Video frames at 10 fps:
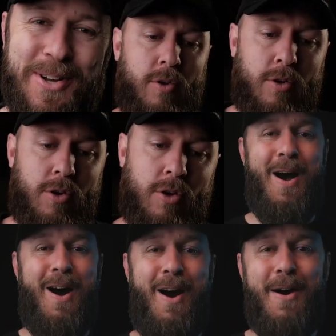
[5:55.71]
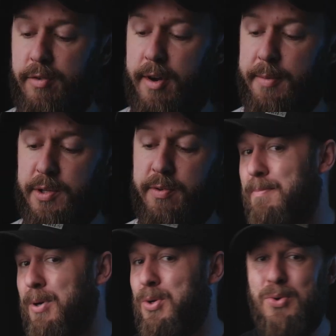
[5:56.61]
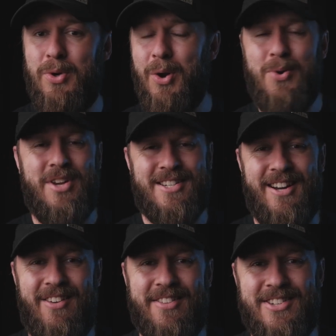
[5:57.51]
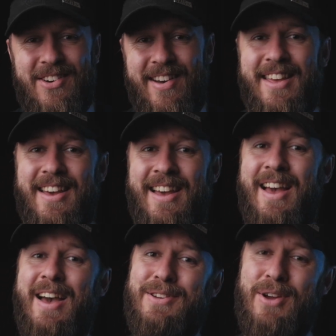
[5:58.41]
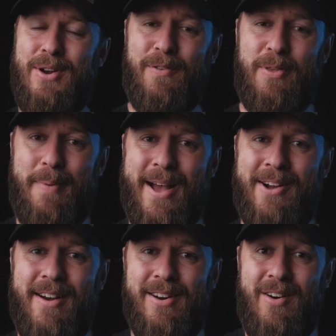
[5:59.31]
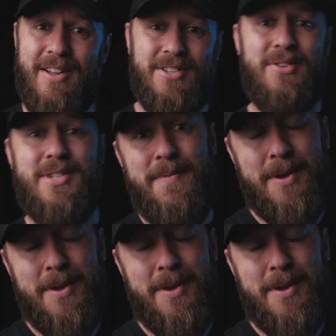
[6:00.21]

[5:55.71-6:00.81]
the light I've used, especially this little blue glow just along the side here, turning off the background lights. I used to have a